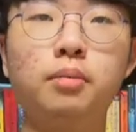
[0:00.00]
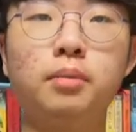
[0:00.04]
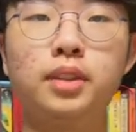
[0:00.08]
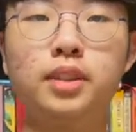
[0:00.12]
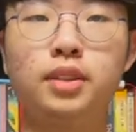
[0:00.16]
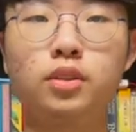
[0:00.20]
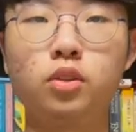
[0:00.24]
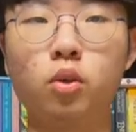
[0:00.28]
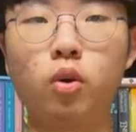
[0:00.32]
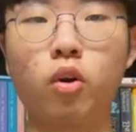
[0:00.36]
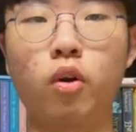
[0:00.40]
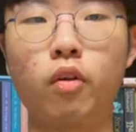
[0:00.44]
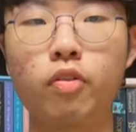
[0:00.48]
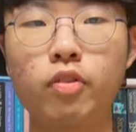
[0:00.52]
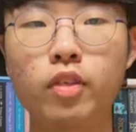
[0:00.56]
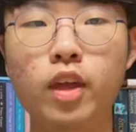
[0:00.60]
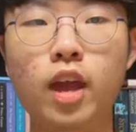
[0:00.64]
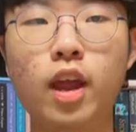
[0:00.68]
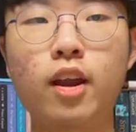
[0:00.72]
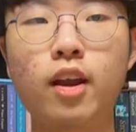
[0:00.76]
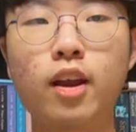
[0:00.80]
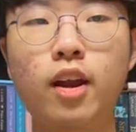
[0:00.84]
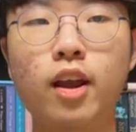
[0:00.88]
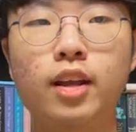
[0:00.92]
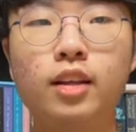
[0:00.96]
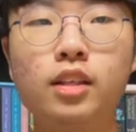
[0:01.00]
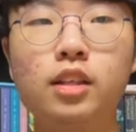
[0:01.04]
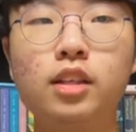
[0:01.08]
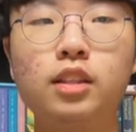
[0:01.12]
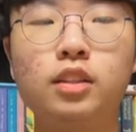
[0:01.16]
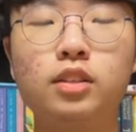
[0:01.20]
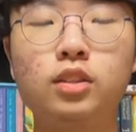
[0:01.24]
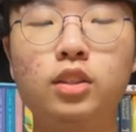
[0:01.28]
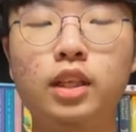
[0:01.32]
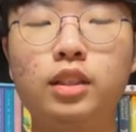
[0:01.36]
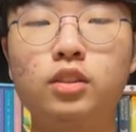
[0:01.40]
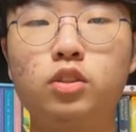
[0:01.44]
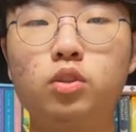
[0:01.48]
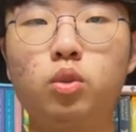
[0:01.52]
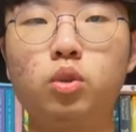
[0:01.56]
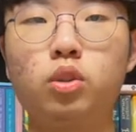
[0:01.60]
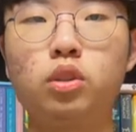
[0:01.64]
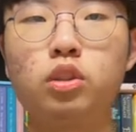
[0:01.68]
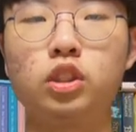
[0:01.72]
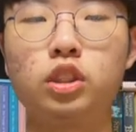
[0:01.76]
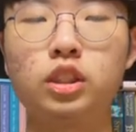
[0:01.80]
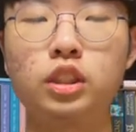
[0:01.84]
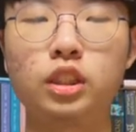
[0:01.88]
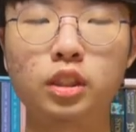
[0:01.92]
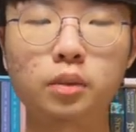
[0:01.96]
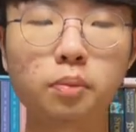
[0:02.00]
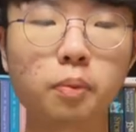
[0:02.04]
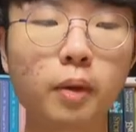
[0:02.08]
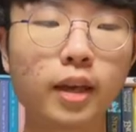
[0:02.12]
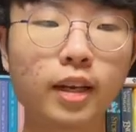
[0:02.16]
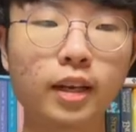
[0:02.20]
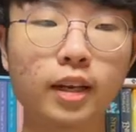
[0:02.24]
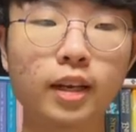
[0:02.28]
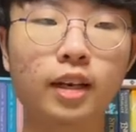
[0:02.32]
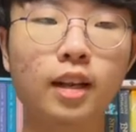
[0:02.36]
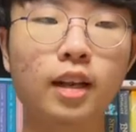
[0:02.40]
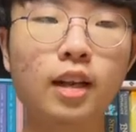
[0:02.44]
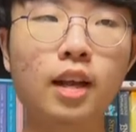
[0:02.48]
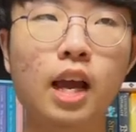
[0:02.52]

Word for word: is sort of there and it can sort of just explain it.